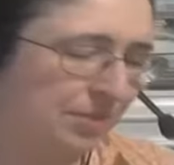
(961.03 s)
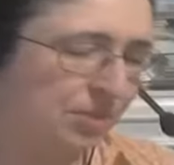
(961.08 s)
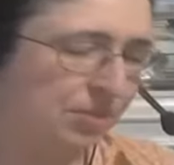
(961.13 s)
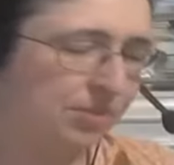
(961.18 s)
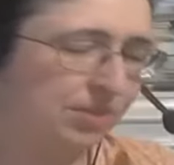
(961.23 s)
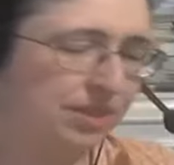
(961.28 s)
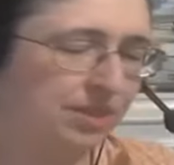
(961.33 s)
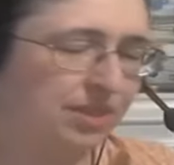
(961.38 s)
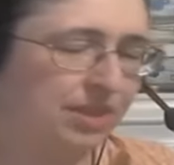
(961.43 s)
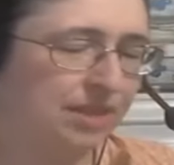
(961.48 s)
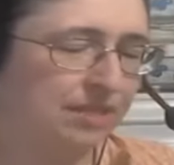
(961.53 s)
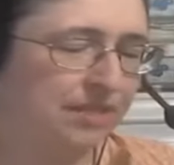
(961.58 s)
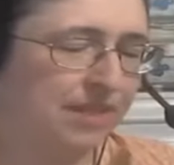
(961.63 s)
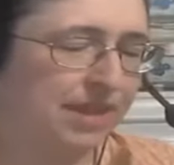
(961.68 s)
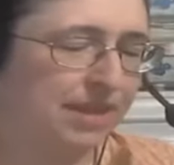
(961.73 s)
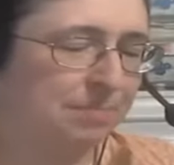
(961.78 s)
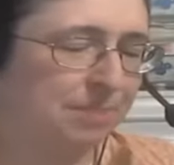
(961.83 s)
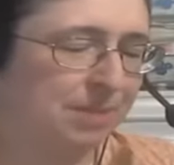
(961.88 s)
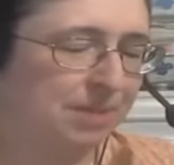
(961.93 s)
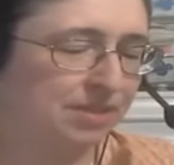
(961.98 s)
just doing a lot of
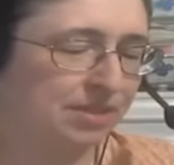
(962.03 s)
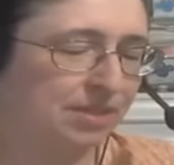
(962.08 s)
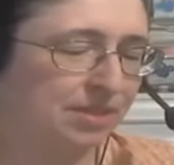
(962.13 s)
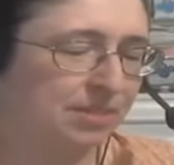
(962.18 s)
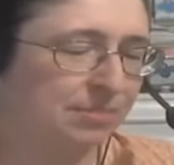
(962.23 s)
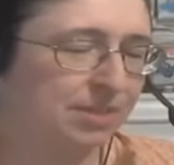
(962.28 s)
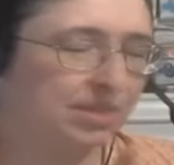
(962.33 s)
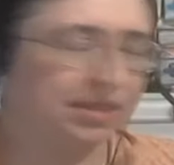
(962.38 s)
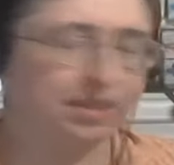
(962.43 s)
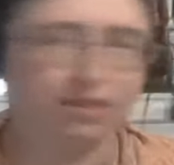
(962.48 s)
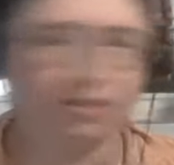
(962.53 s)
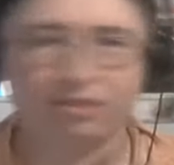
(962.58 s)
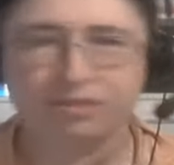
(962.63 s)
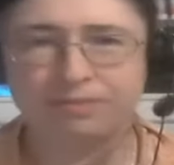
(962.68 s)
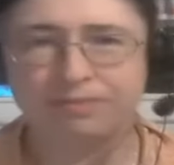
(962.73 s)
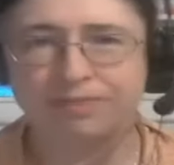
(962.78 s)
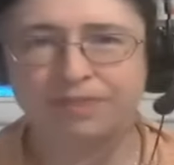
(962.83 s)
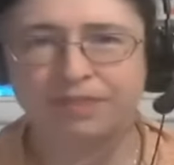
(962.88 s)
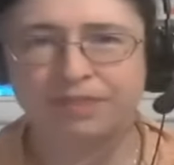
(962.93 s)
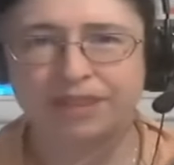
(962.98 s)
hand basting
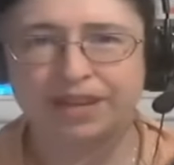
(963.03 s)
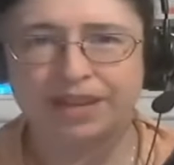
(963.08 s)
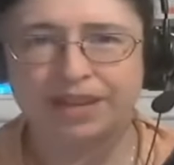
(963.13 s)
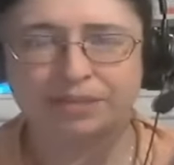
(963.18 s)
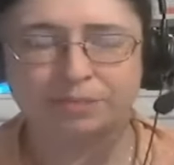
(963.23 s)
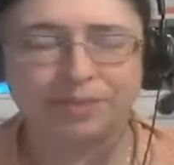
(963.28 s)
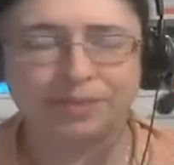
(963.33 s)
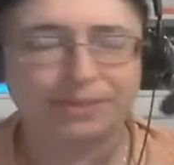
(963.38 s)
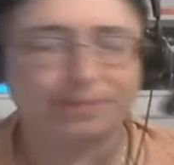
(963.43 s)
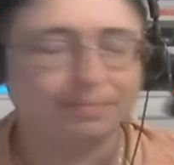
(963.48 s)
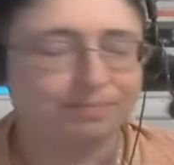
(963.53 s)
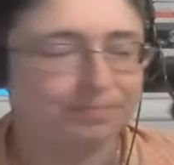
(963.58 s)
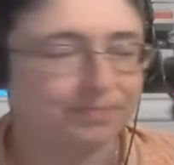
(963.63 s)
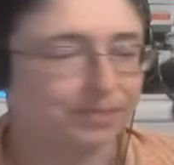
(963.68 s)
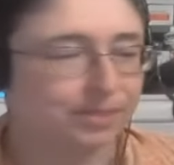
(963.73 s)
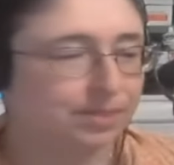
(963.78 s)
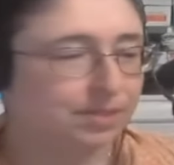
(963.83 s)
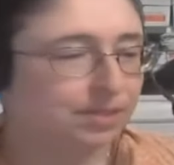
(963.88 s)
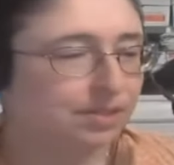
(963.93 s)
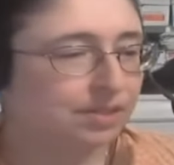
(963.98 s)
because Velvet hates me.
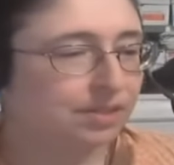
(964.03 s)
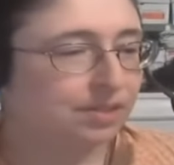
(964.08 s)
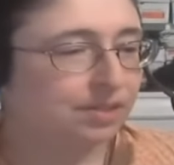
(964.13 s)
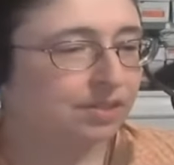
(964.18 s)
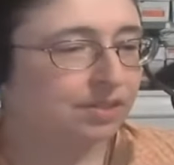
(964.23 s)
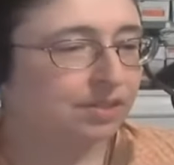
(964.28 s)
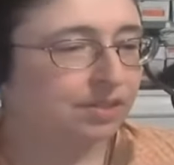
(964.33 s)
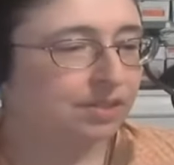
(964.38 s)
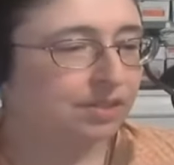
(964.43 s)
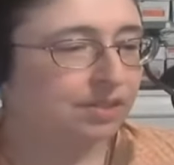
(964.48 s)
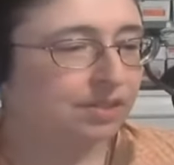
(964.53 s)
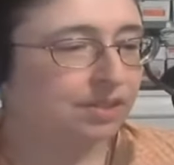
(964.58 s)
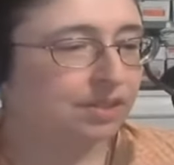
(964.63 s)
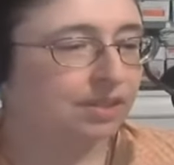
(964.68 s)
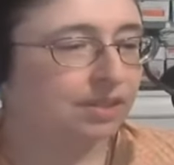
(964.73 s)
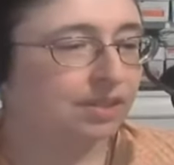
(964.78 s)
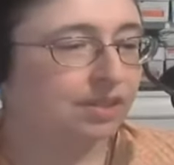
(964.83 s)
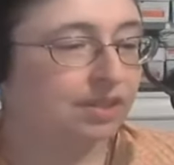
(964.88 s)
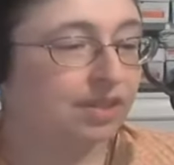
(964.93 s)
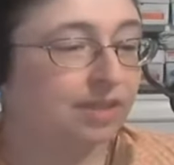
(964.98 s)

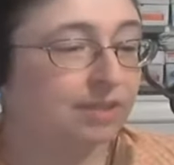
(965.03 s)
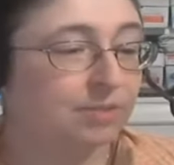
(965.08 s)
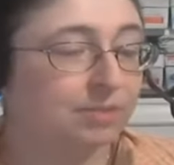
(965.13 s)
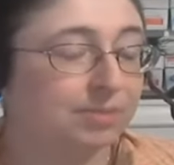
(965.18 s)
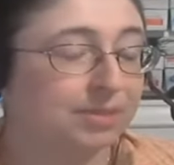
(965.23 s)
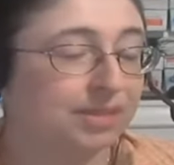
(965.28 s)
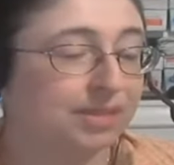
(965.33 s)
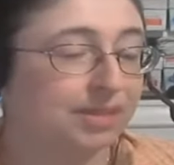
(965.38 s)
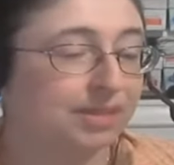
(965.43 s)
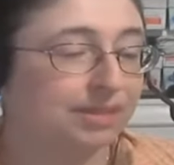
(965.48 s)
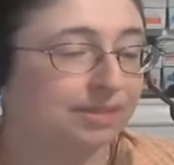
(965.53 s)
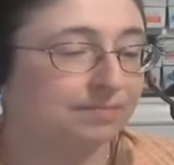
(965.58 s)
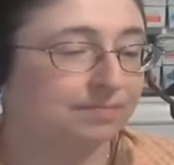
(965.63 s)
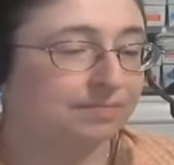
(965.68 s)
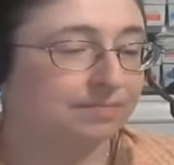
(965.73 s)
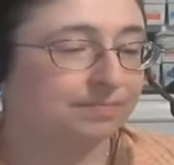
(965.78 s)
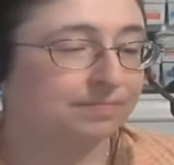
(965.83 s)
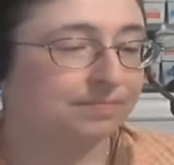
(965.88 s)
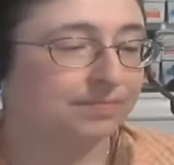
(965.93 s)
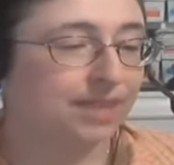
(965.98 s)
And then that will be done.
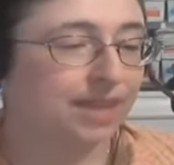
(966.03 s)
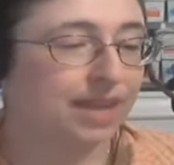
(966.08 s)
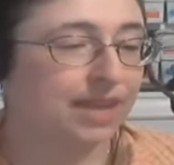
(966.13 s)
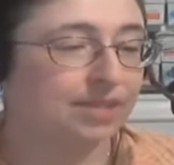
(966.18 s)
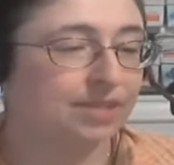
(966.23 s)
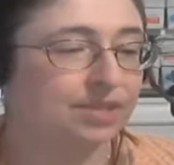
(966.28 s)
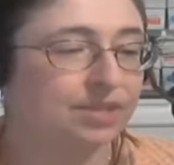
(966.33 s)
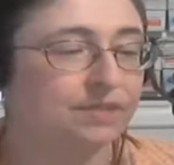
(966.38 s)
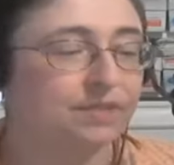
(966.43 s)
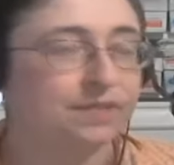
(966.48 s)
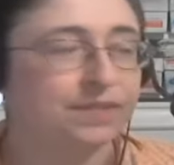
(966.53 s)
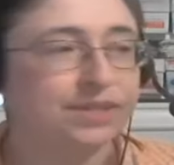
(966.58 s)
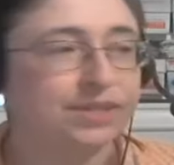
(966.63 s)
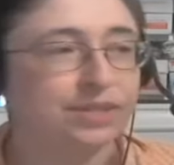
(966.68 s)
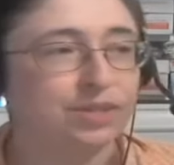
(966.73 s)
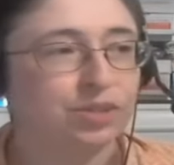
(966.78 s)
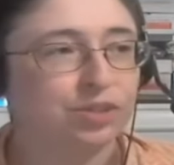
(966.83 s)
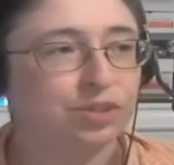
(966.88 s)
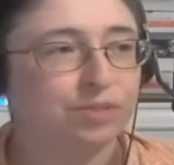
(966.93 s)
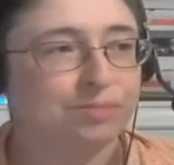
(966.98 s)
I did
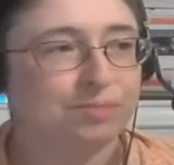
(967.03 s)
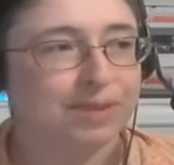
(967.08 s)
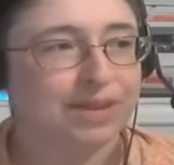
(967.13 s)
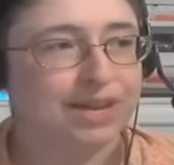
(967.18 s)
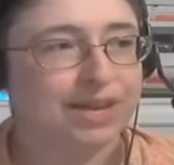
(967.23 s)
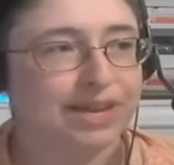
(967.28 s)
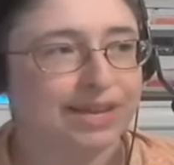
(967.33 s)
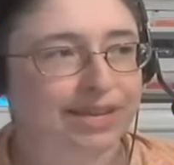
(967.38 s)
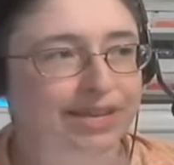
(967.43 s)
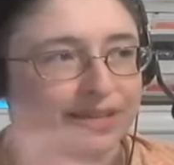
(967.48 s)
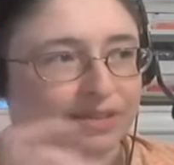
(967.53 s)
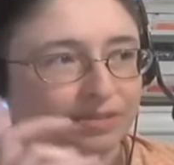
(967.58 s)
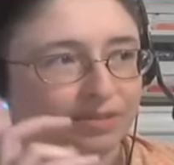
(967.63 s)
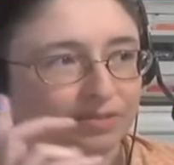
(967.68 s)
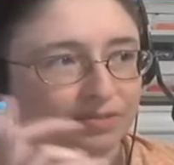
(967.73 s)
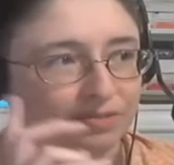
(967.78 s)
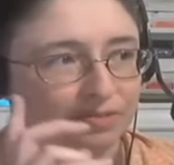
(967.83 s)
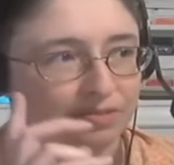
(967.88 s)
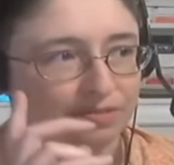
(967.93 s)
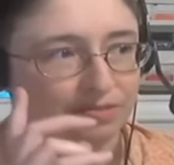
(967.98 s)
finish my
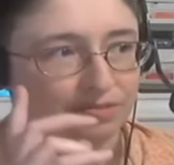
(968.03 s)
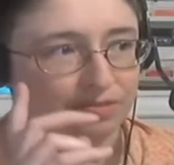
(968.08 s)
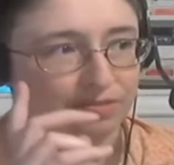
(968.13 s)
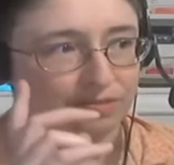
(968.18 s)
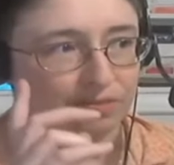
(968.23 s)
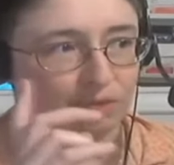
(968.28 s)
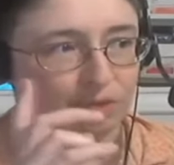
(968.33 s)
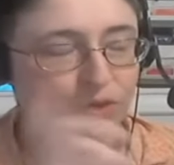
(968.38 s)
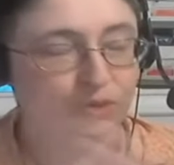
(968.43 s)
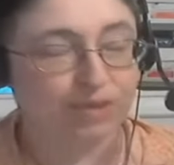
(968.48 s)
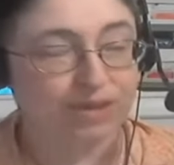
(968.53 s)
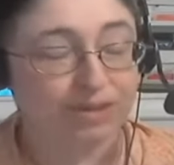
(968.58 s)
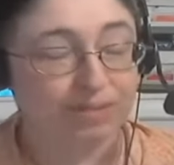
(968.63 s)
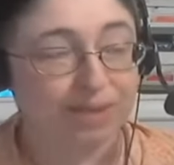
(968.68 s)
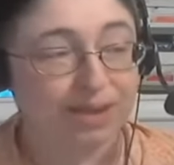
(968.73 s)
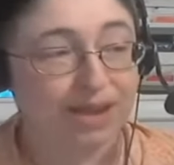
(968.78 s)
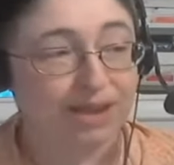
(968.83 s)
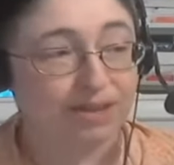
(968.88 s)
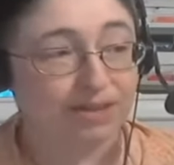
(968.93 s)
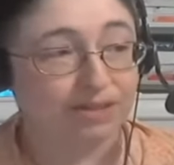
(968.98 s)
tunic
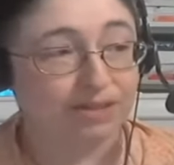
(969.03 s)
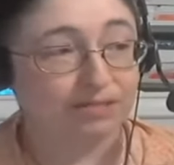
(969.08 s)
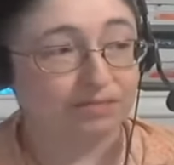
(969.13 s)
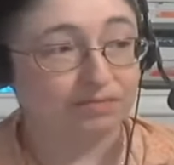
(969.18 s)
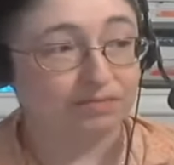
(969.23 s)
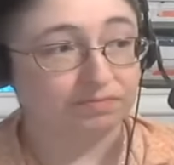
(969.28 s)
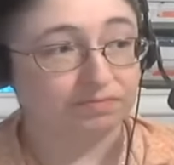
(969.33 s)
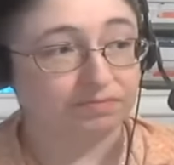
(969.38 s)
pattern.